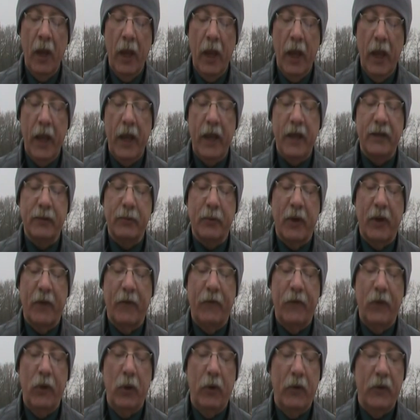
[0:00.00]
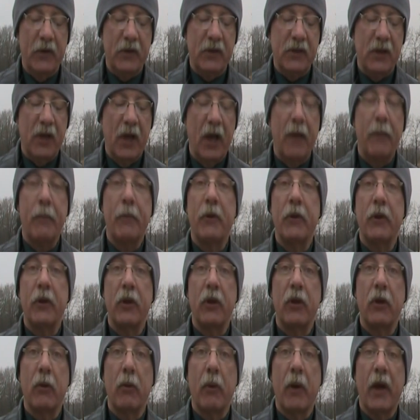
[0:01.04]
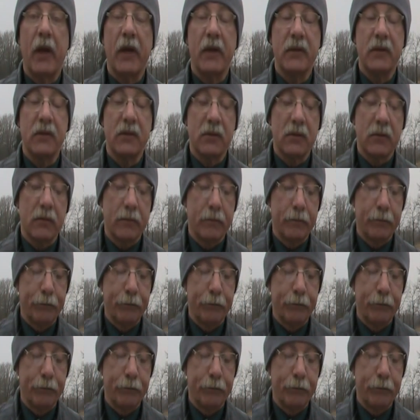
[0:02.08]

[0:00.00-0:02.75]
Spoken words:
It is one of the few of this type in the U.S.